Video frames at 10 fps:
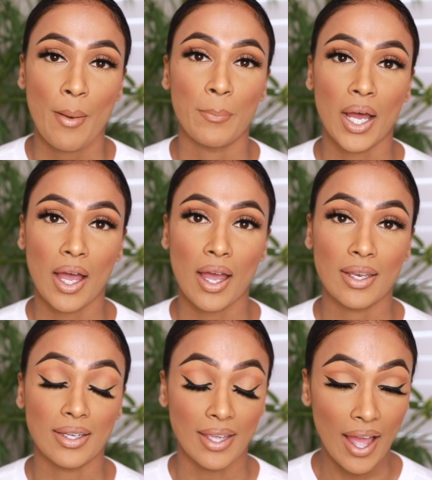But
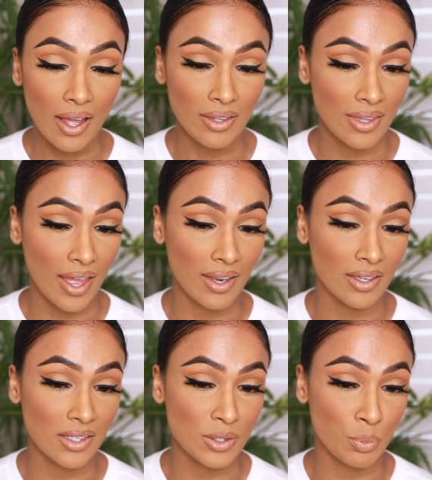yeah, that
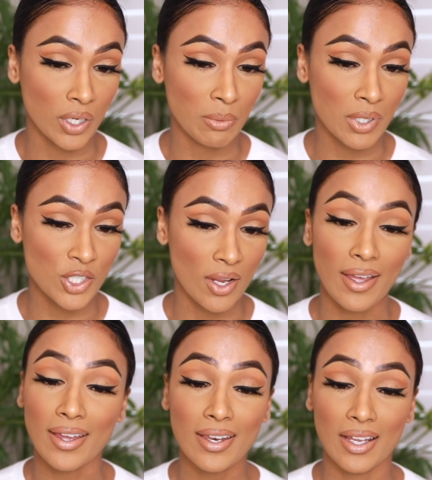is pretty much it.